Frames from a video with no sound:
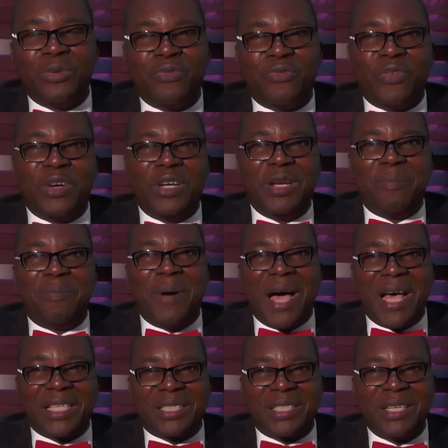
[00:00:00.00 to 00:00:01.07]
for the
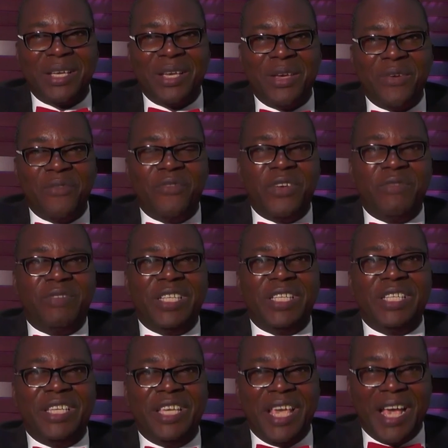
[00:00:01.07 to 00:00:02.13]
past 50
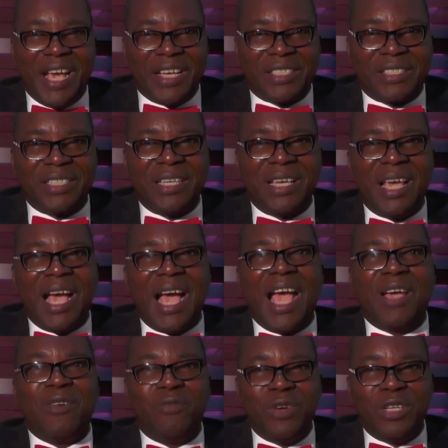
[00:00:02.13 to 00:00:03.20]
years. I
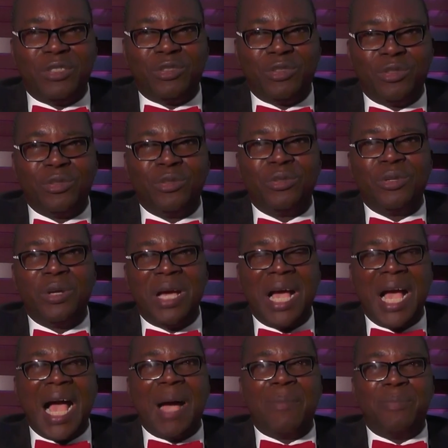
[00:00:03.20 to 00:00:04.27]
wish you
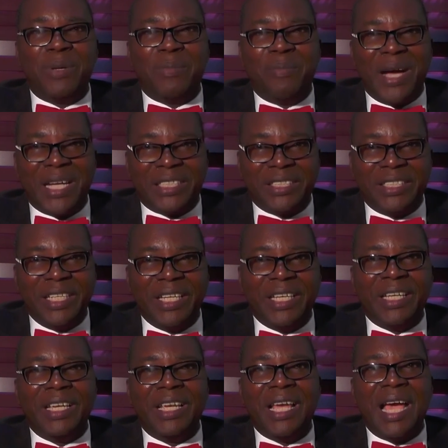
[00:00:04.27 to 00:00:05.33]
happy birthday
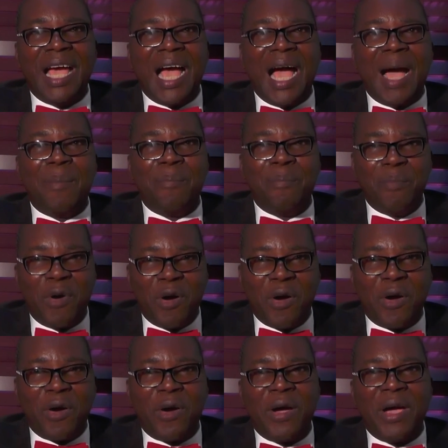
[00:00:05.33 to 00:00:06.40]
and
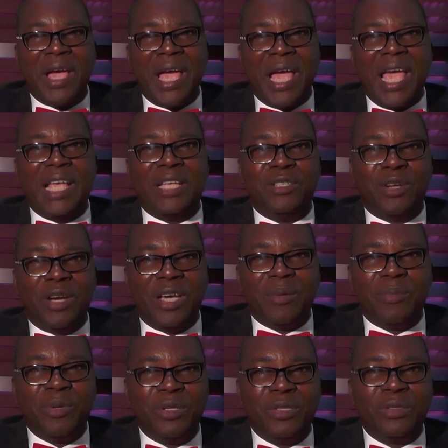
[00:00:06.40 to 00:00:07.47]
more
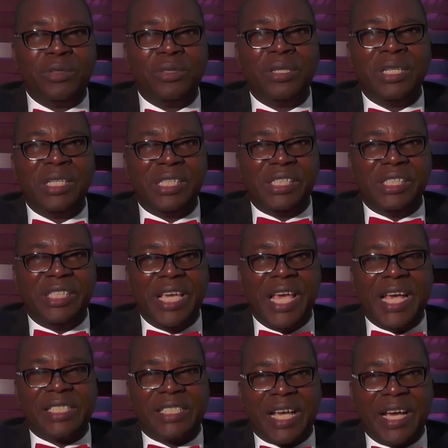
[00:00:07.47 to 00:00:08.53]
enjoyable
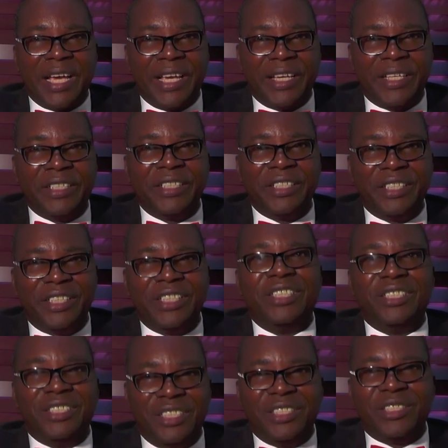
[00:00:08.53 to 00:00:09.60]
years ahead in
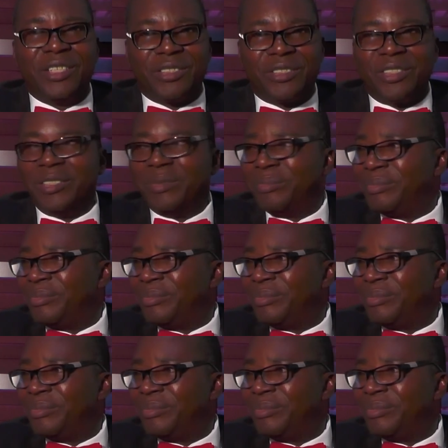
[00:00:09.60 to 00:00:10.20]
Jesus' name.